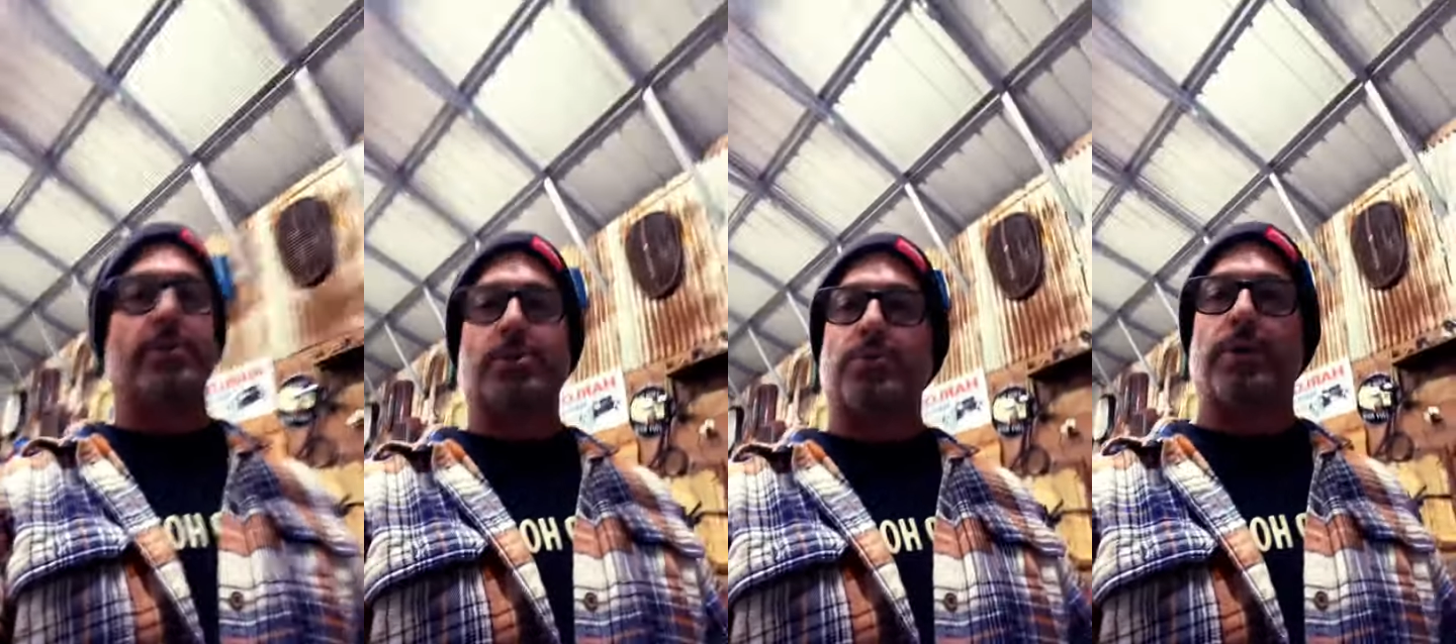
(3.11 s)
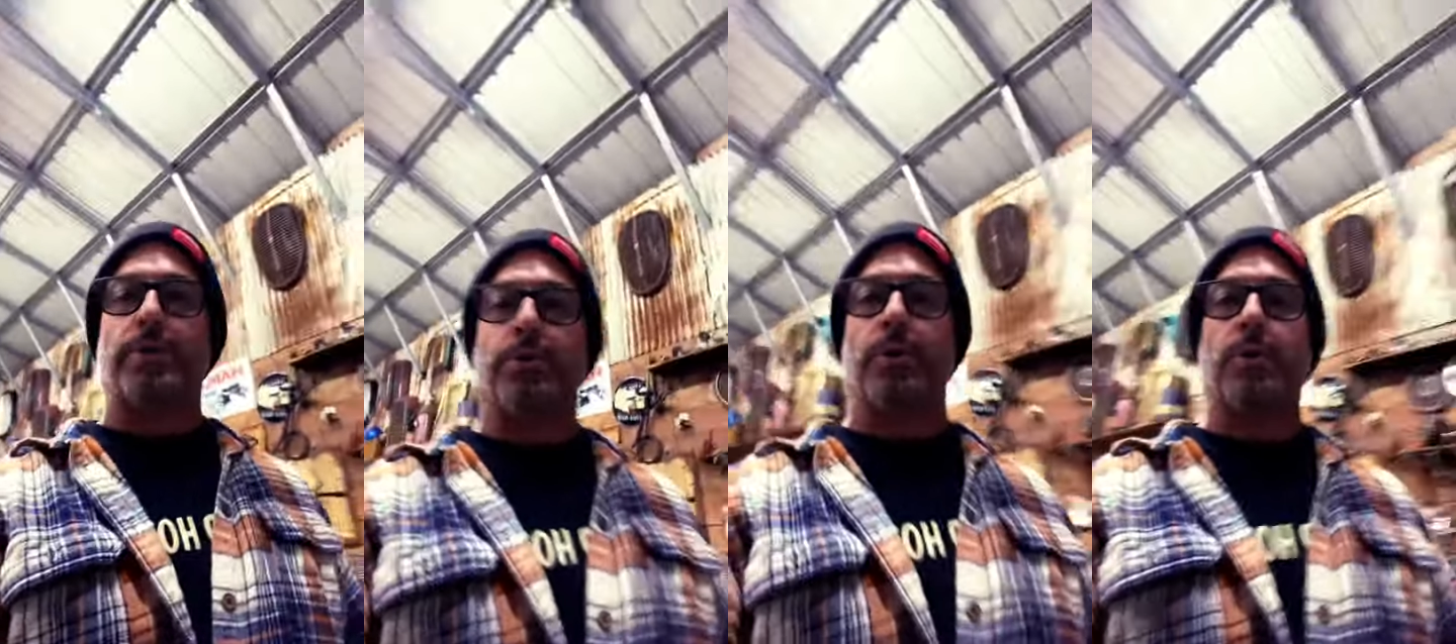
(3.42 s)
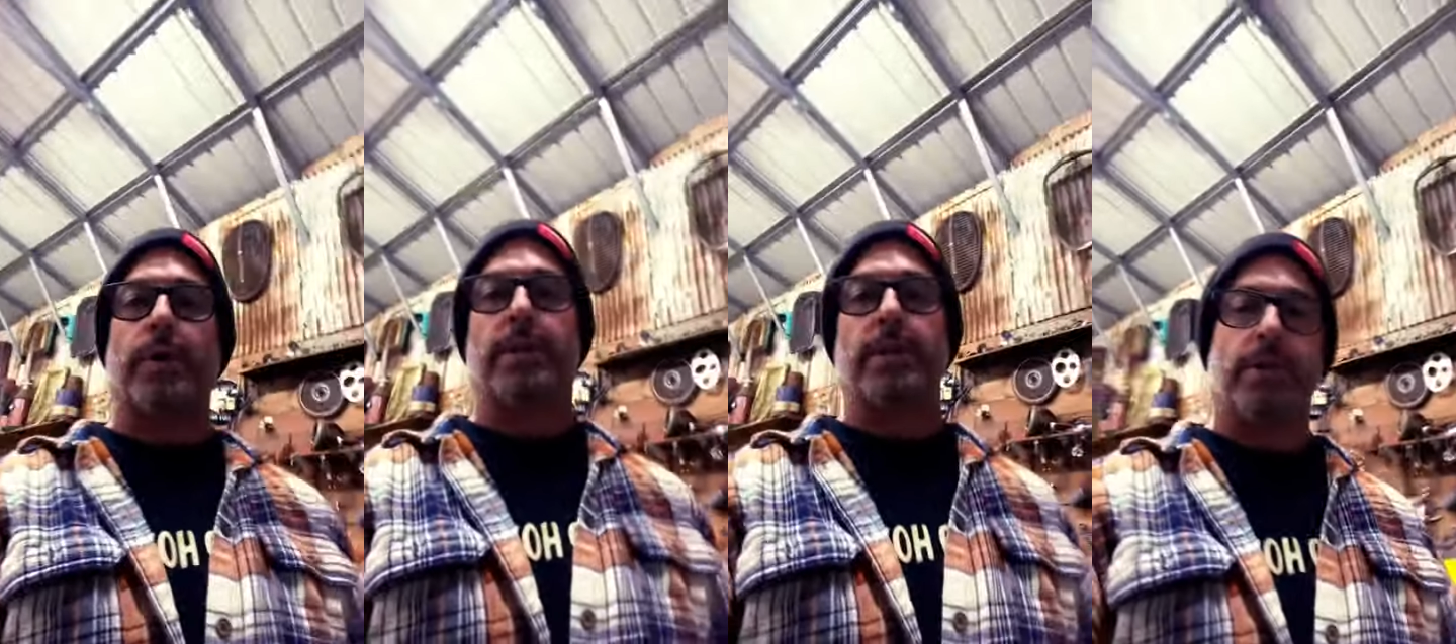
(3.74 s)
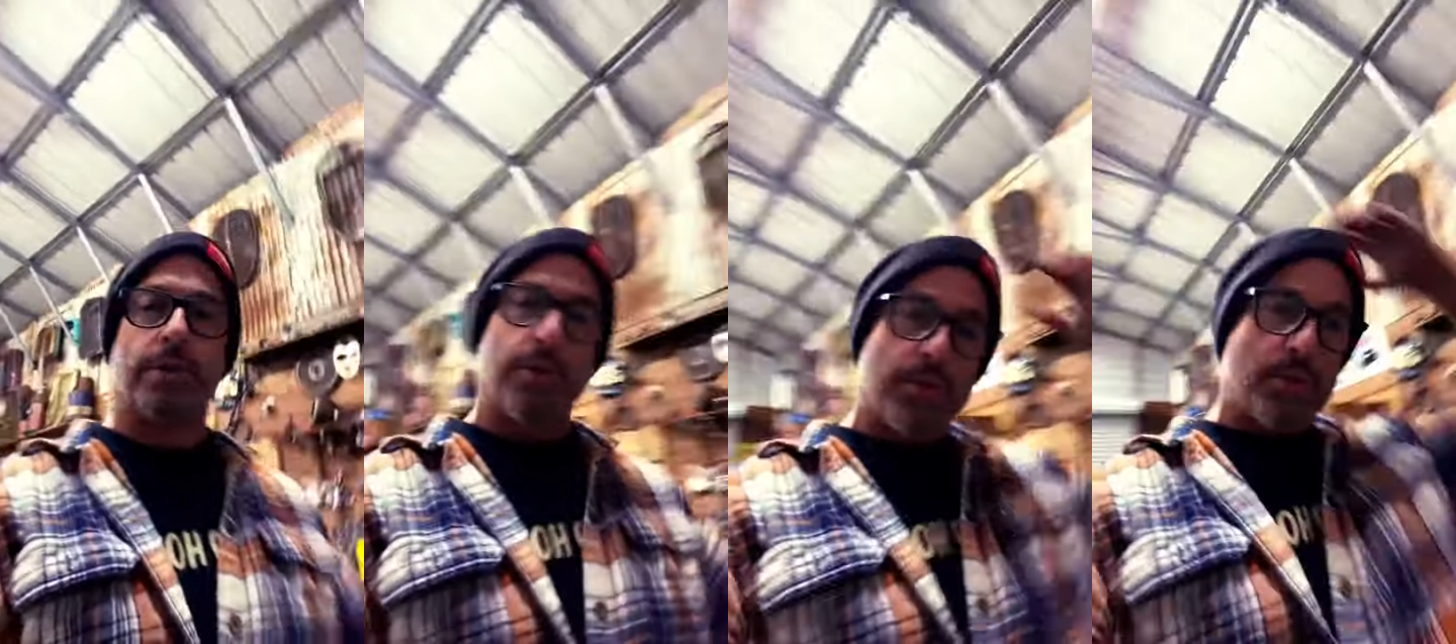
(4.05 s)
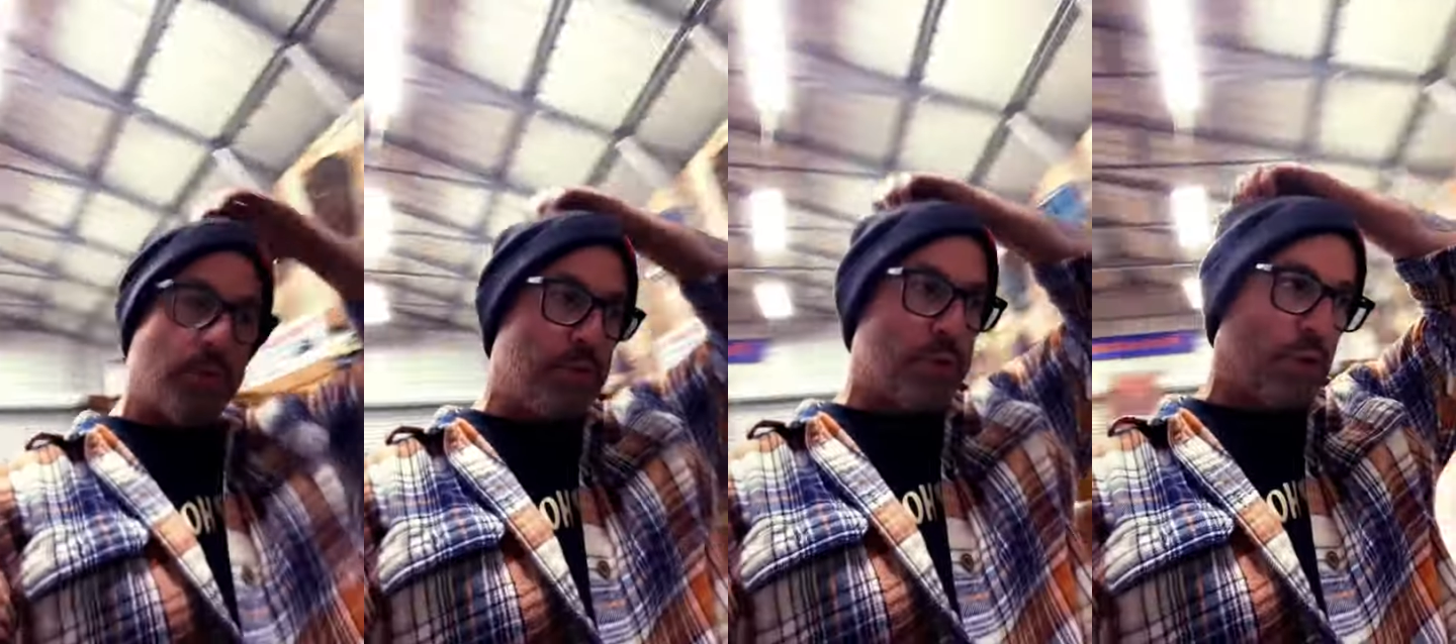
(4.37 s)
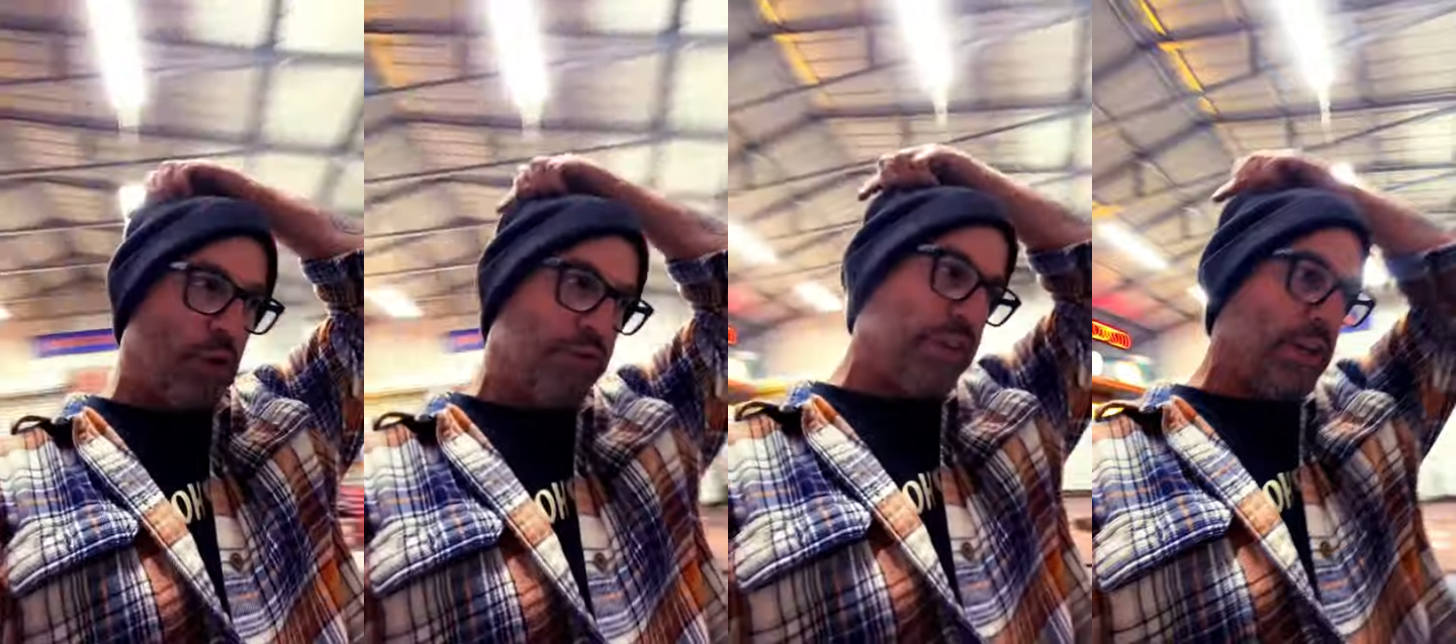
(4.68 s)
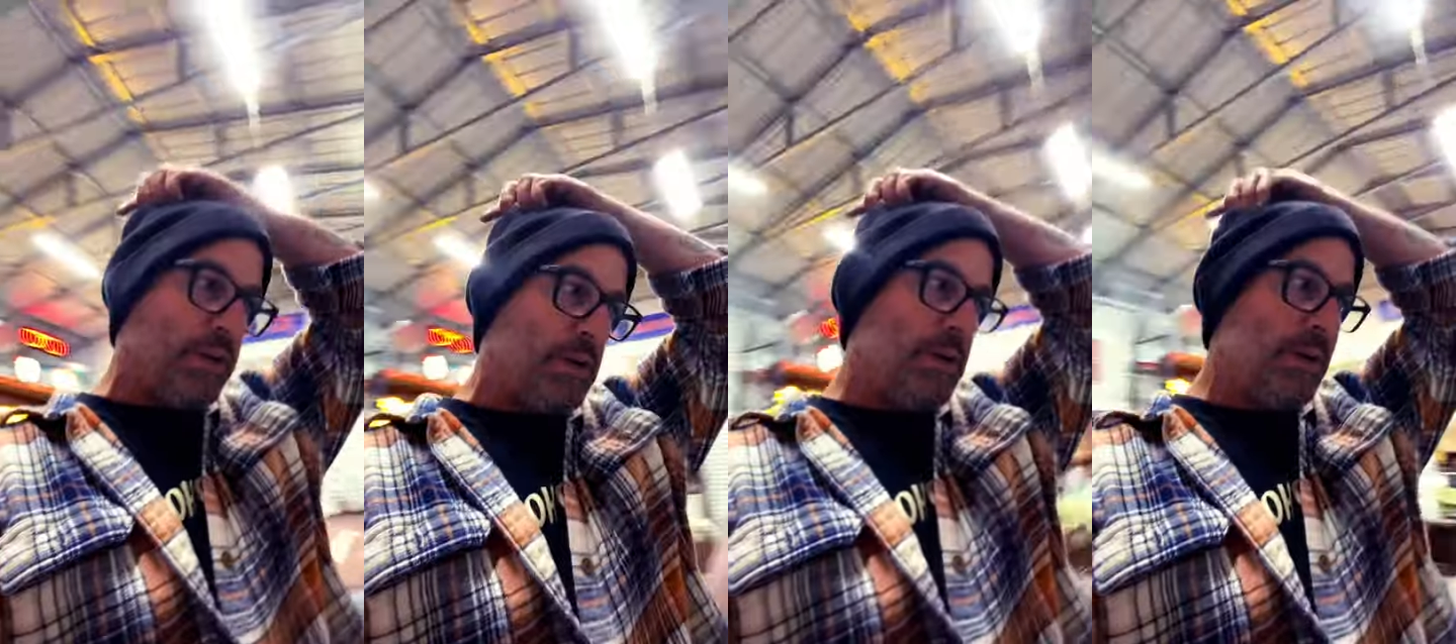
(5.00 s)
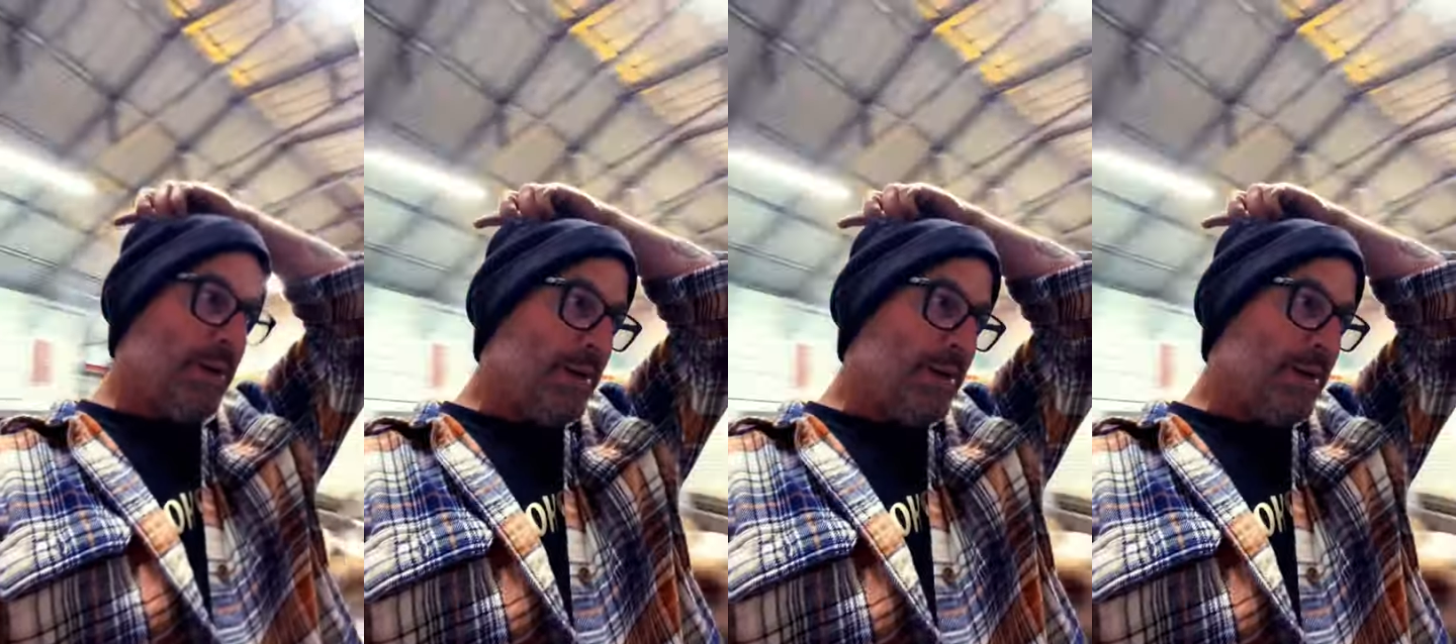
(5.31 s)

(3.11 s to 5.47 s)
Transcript: Just want to do a quick little YouTube short video.